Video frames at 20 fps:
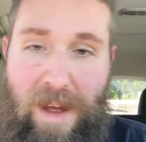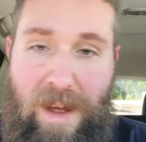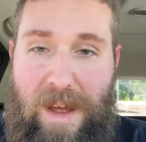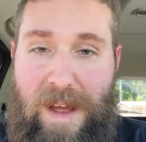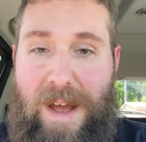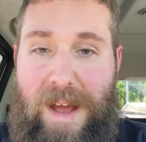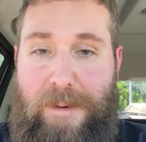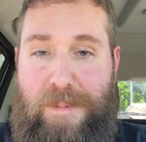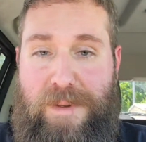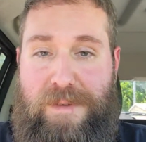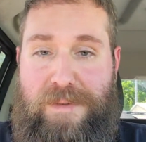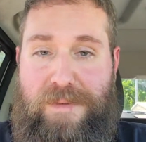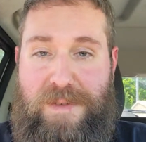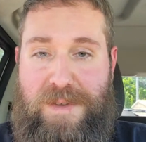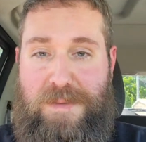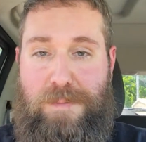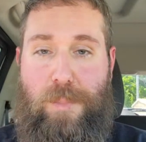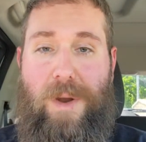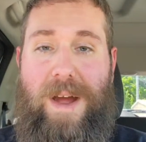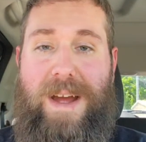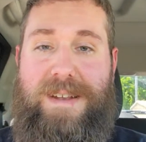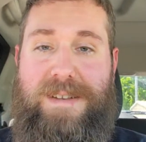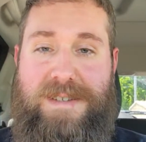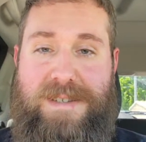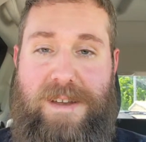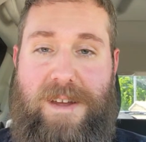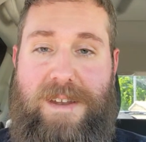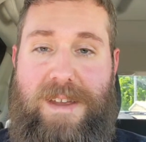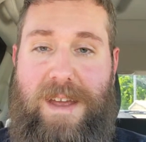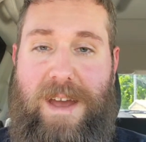I mean, if it's bright and
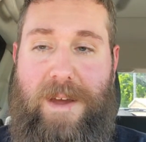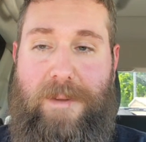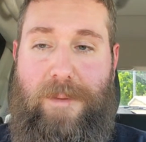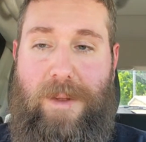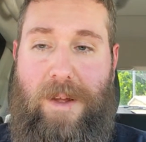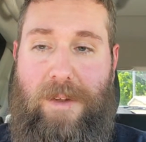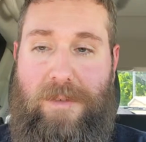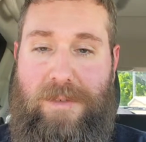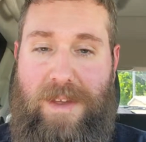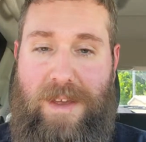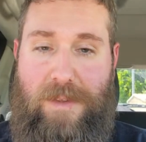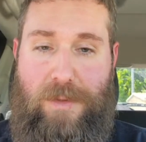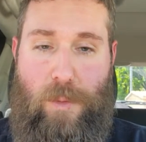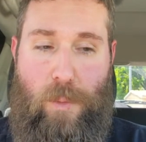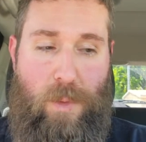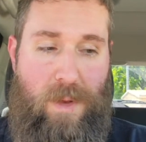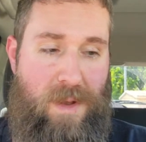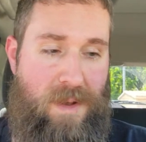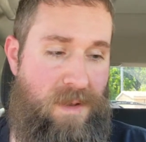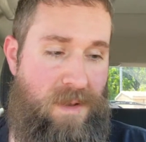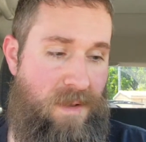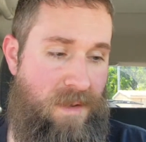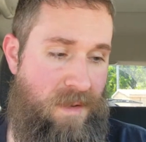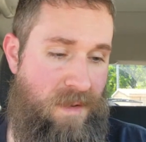sunny, I'll take the wind.